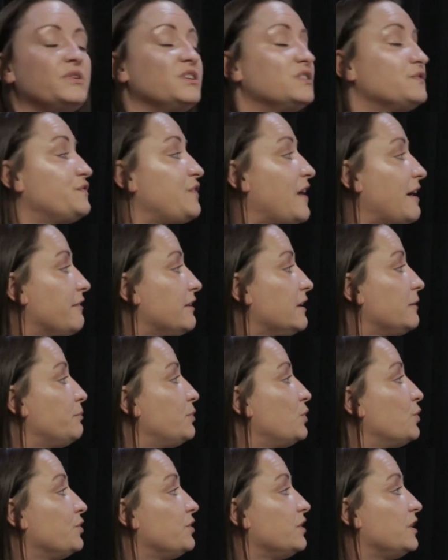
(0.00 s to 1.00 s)
But it's very
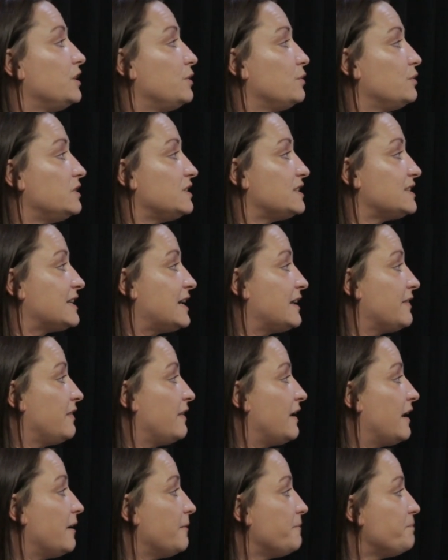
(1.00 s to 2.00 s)
important that you
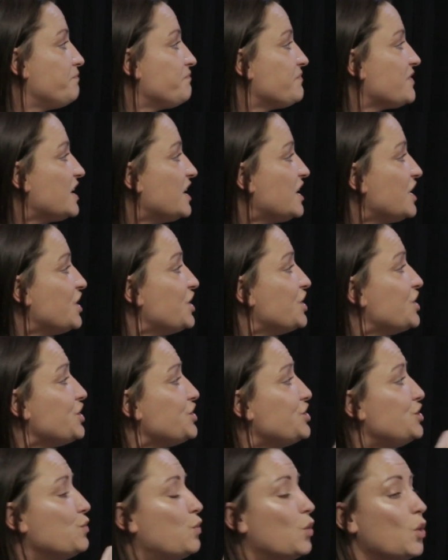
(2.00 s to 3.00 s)
understand that.
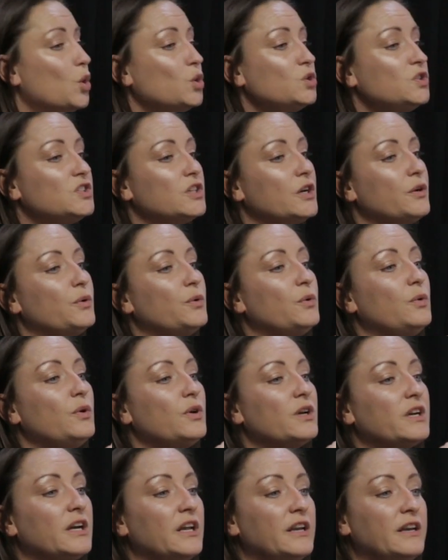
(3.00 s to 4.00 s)
You also
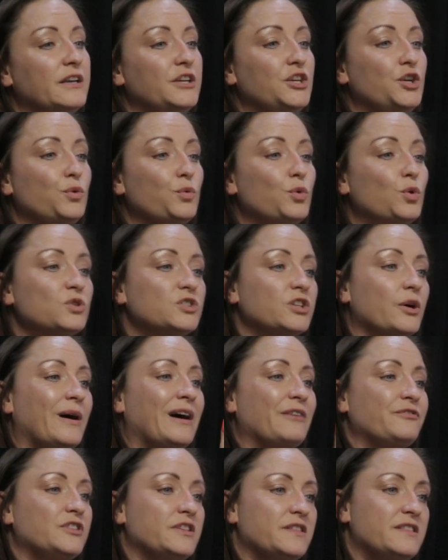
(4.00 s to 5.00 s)

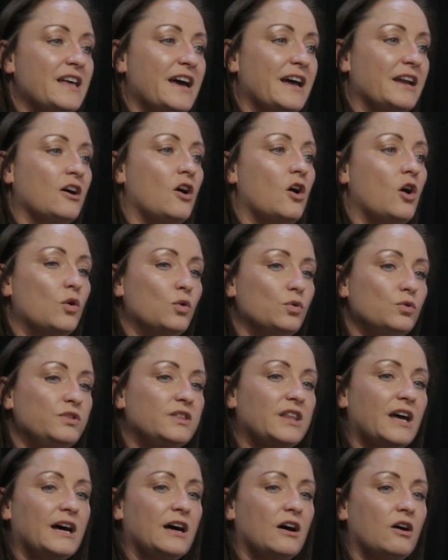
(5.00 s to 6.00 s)
have to then
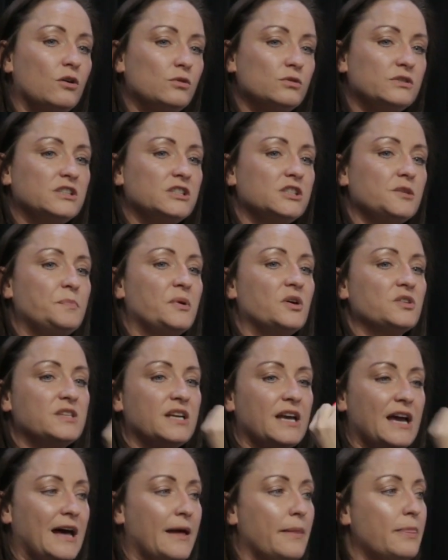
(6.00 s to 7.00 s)
hold that holding
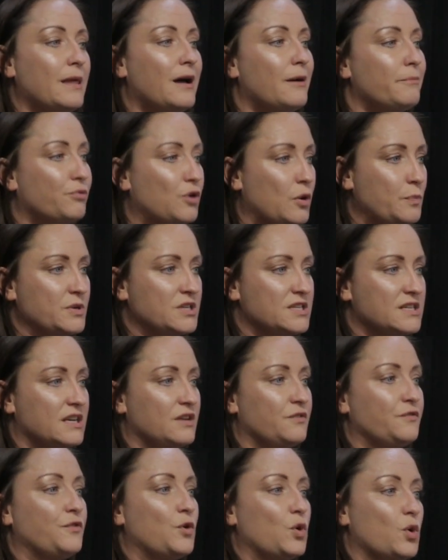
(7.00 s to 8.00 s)
deposit and that
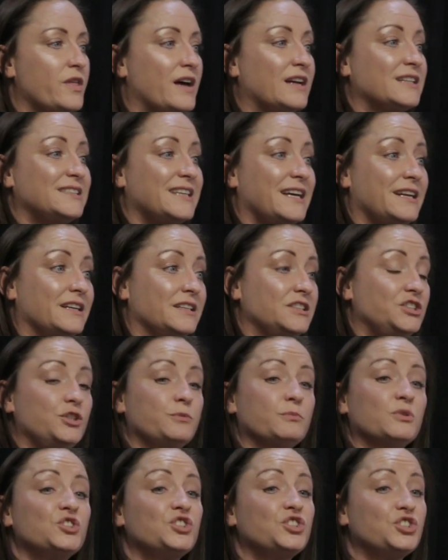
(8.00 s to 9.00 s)
property for that tenant.
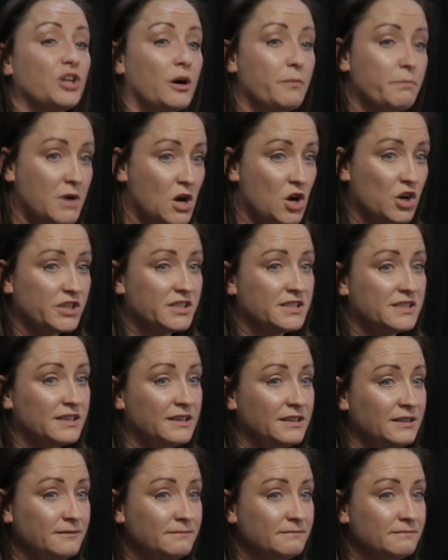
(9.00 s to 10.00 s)
You must stop
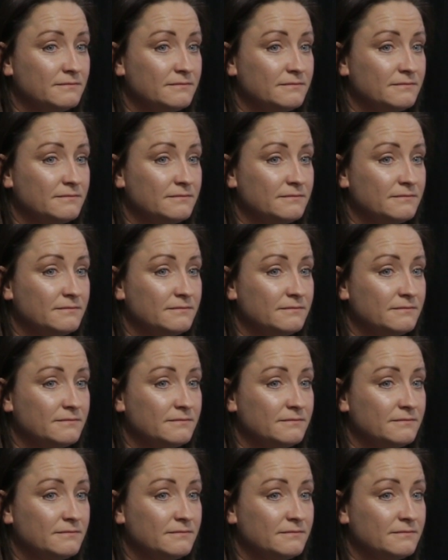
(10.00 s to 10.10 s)
marketing.